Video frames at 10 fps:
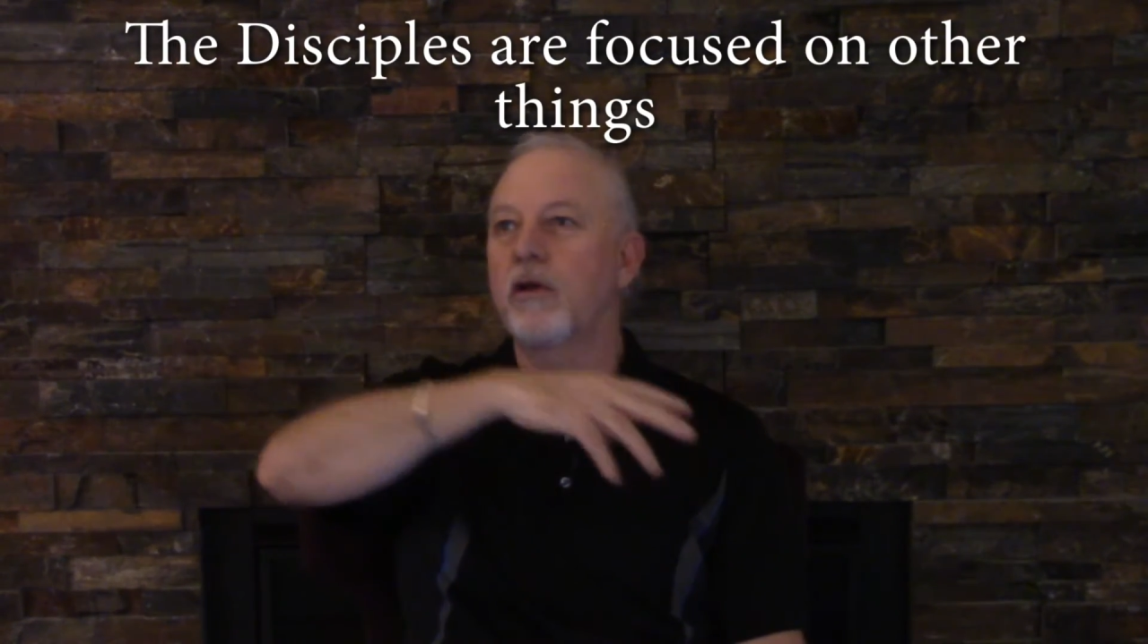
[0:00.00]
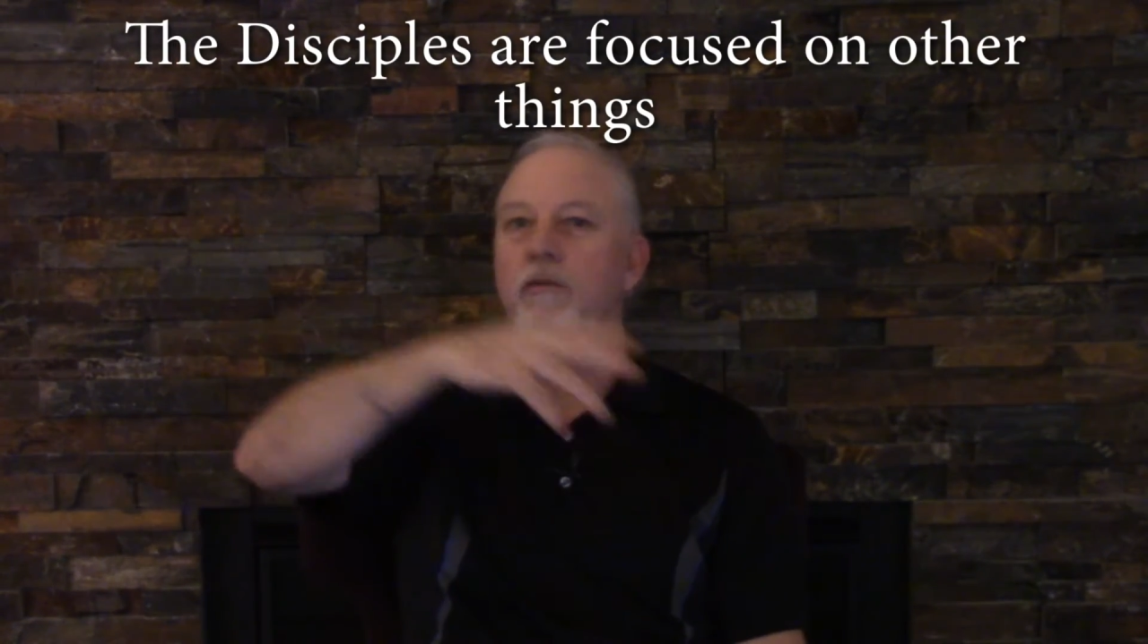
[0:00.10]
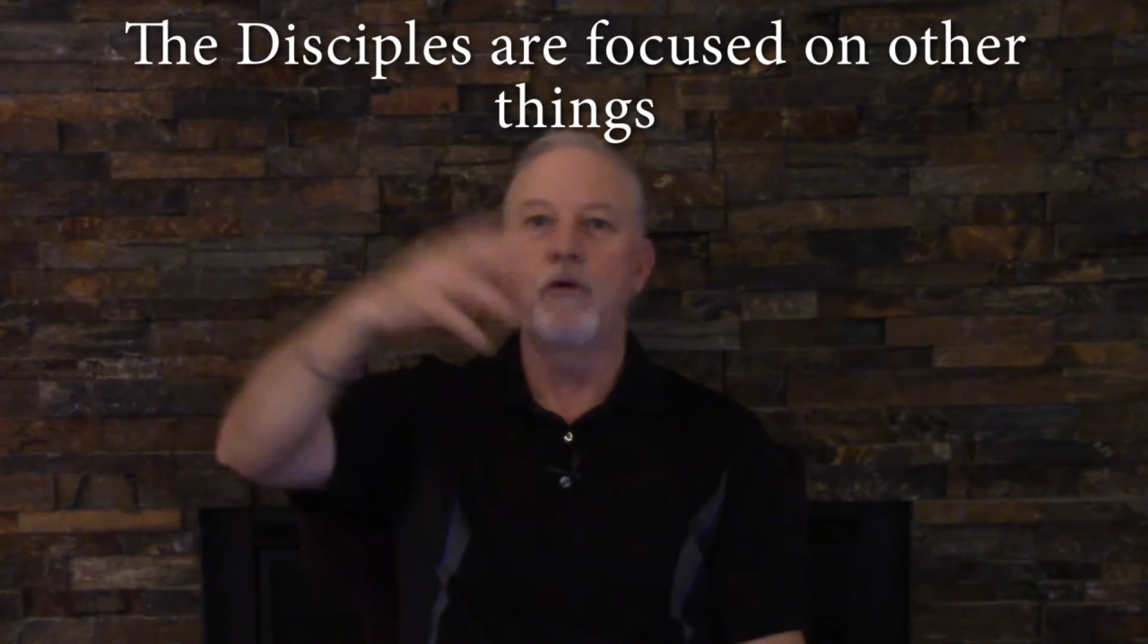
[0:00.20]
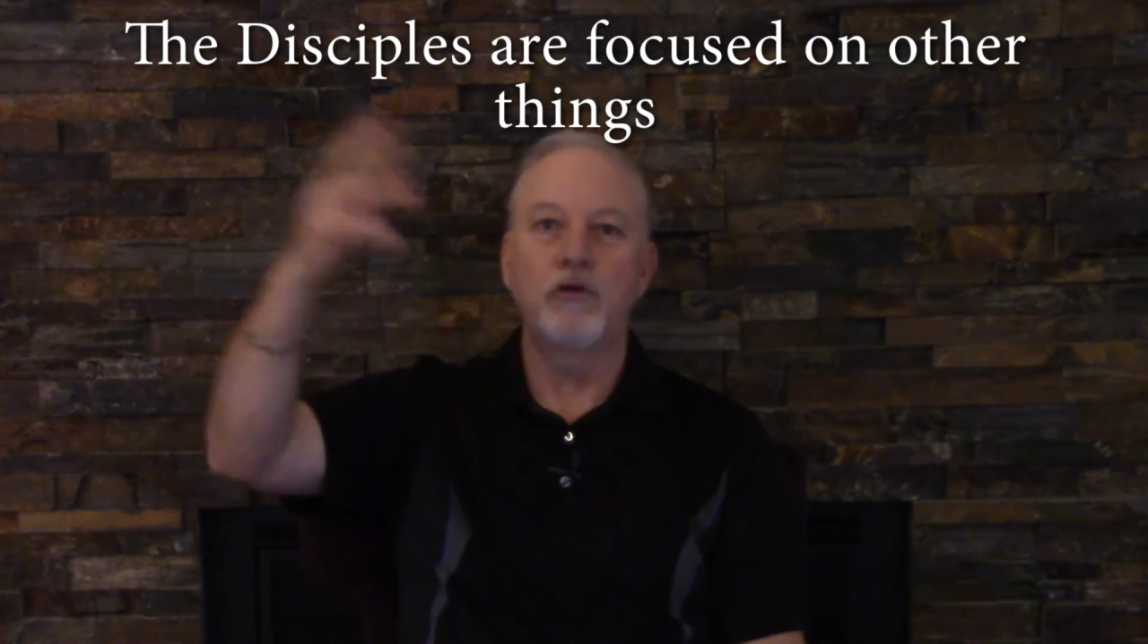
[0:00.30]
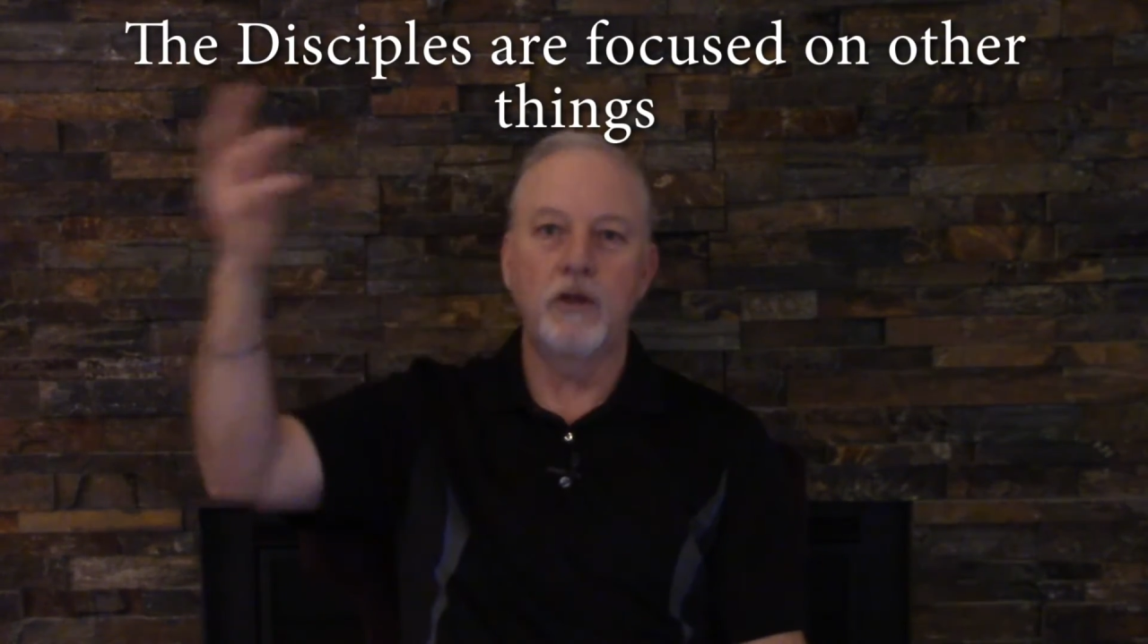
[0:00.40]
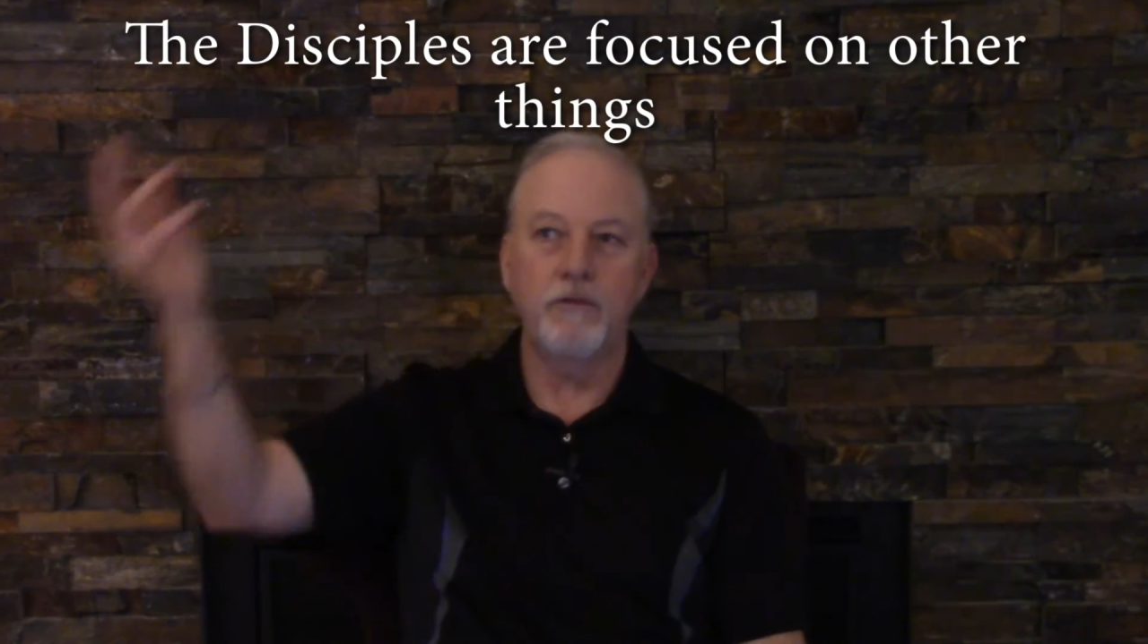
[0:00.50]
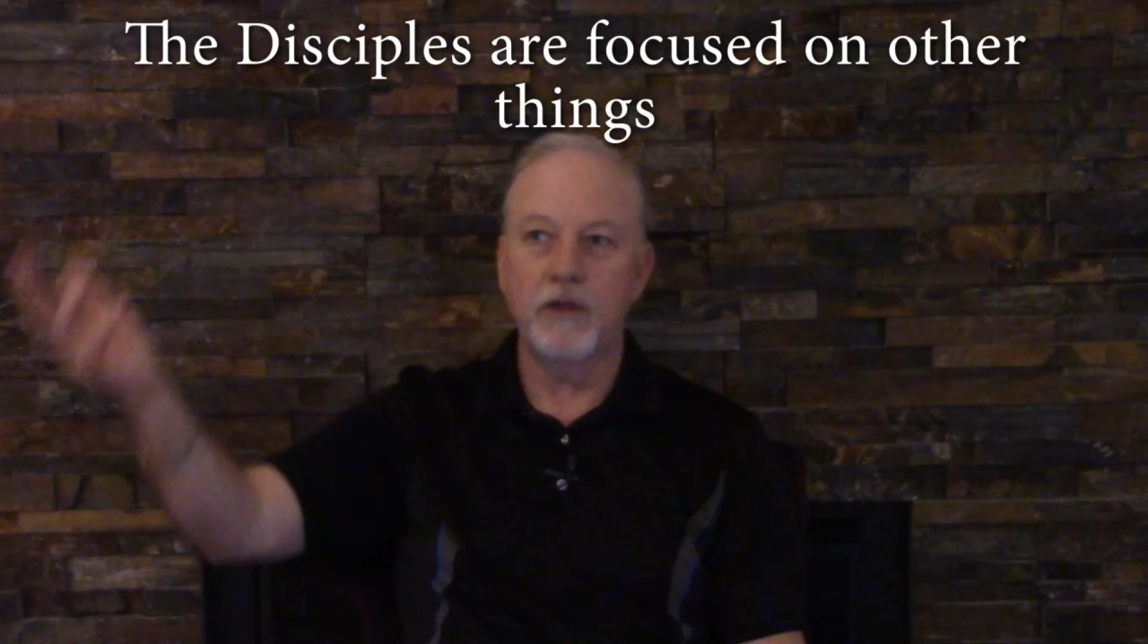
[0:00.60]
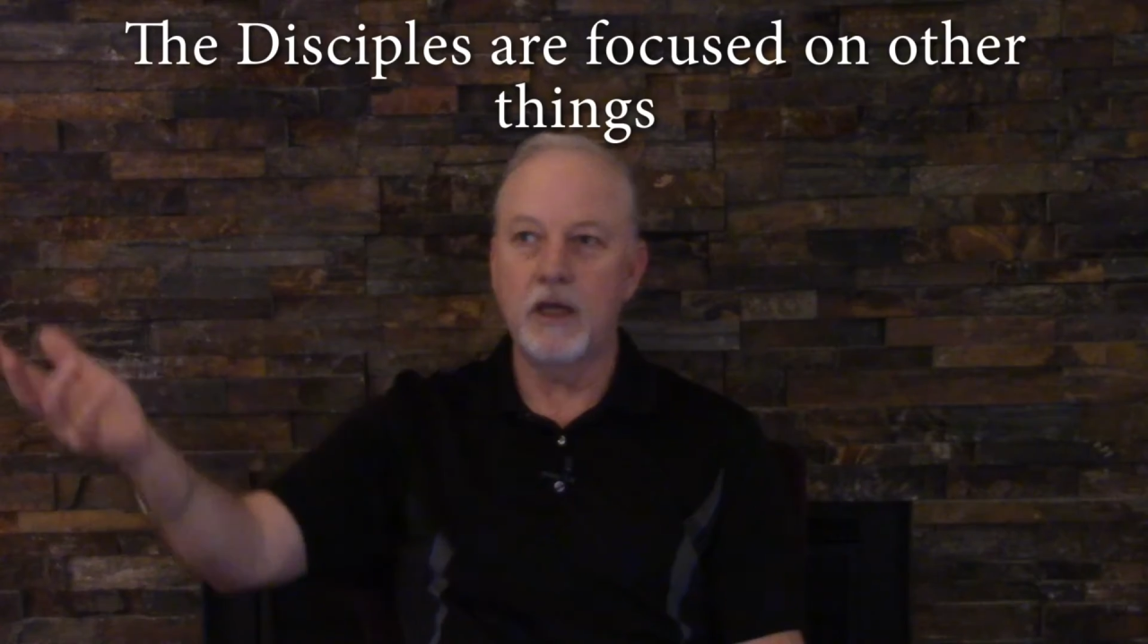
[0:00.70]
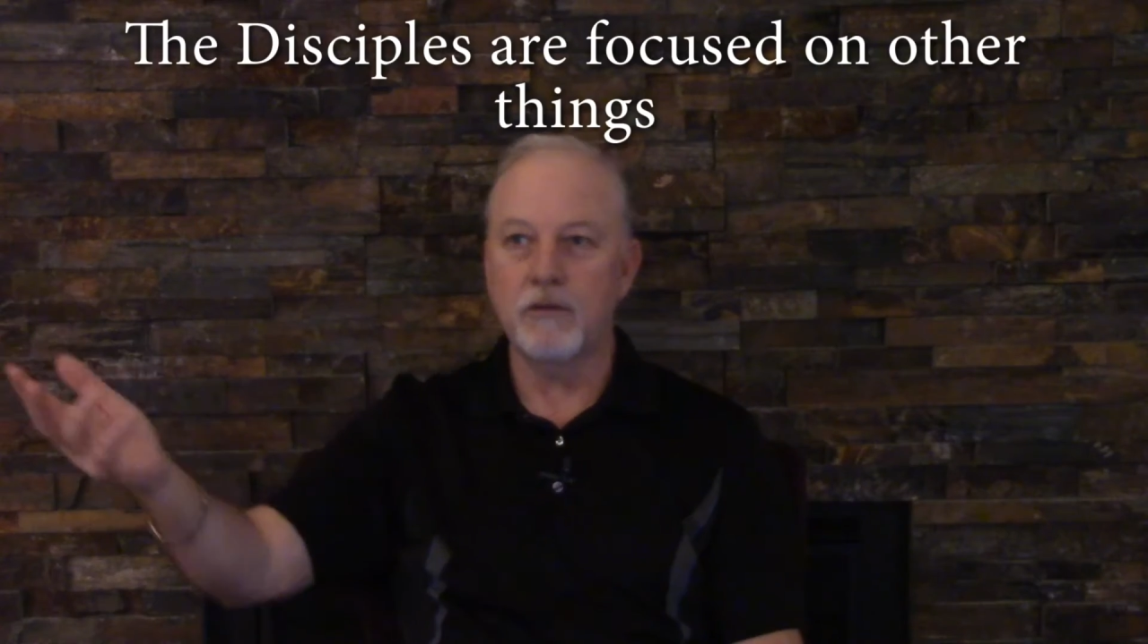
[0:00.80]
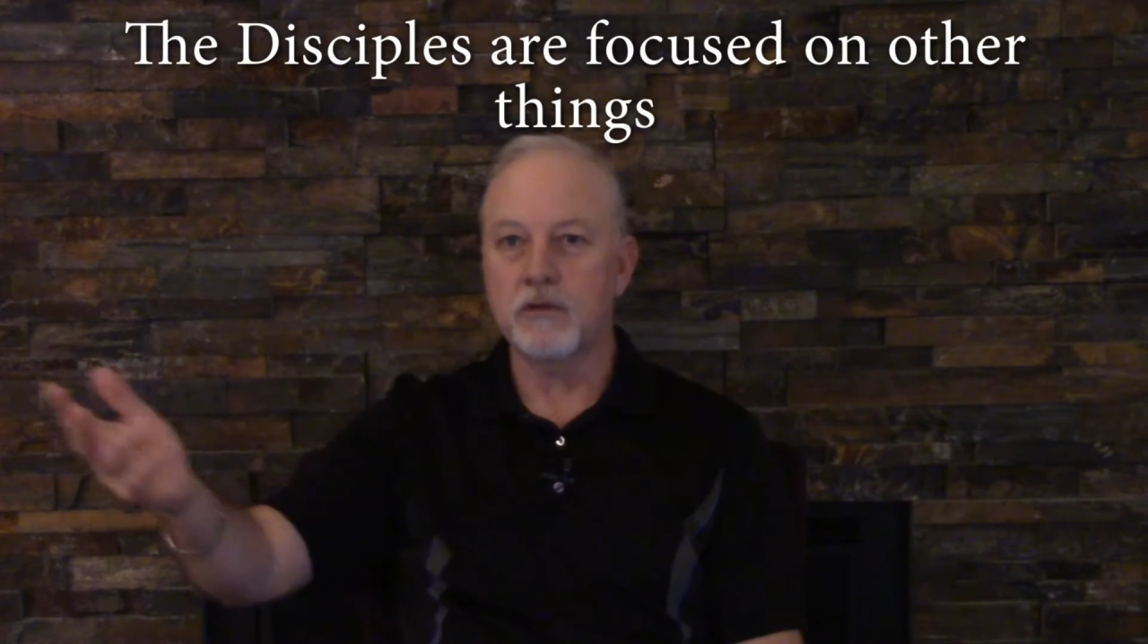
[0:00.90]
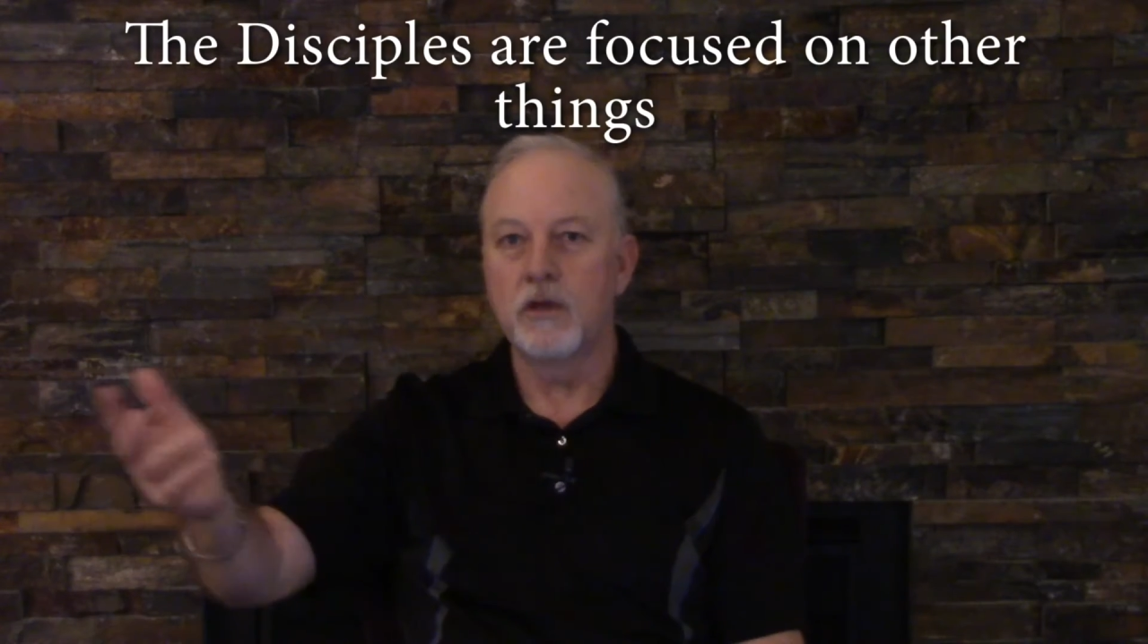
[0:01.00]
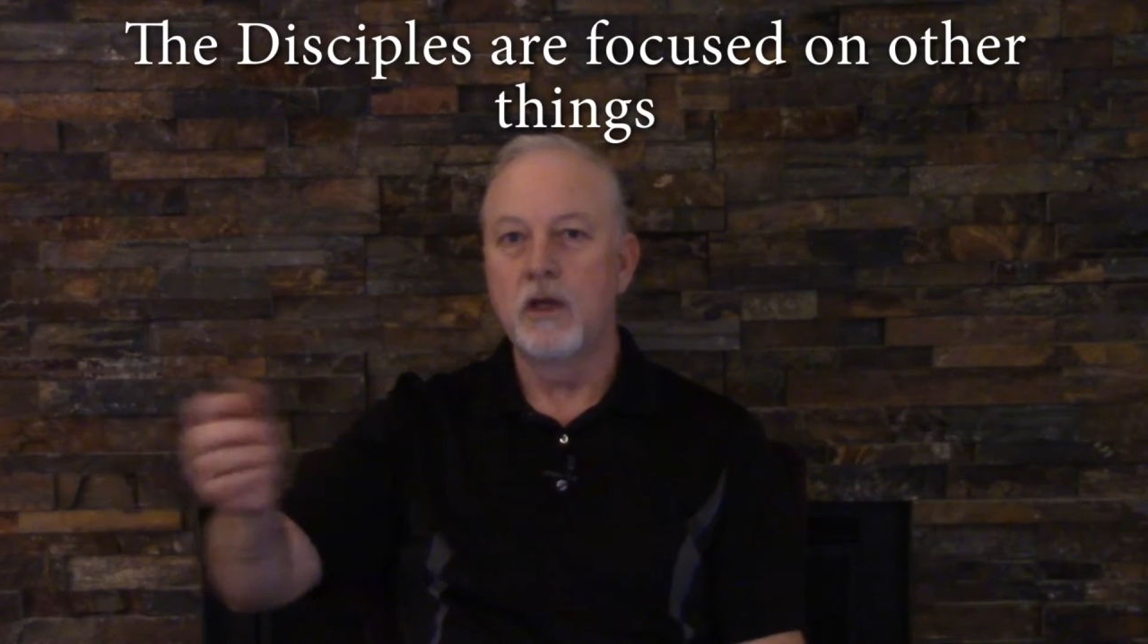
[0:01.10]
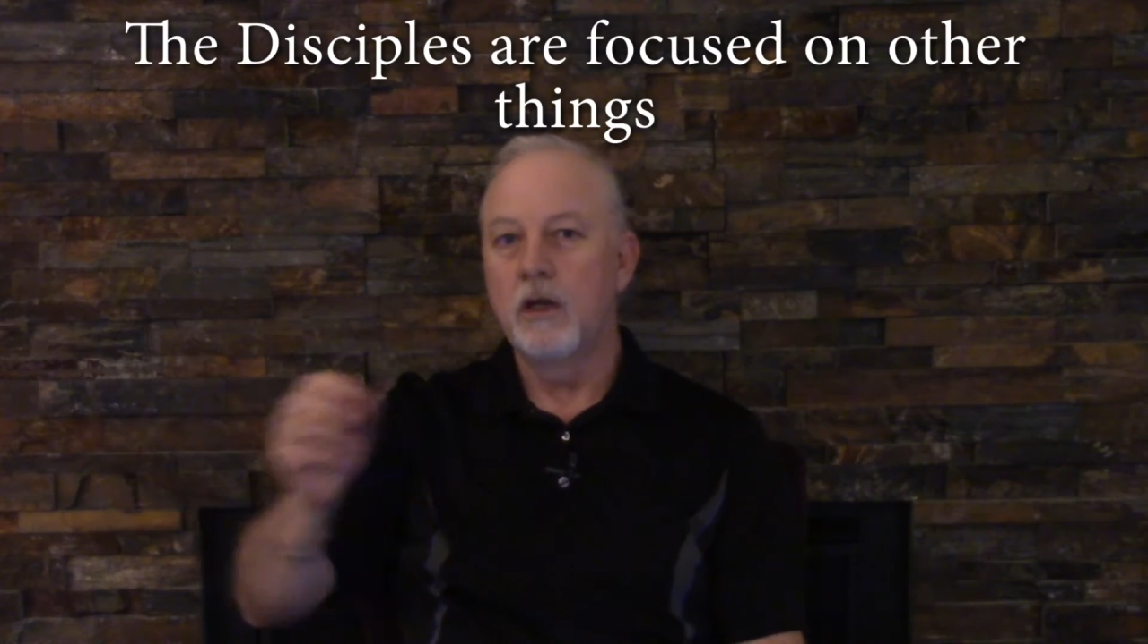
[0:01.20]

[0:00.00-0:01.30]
and the votive gifts.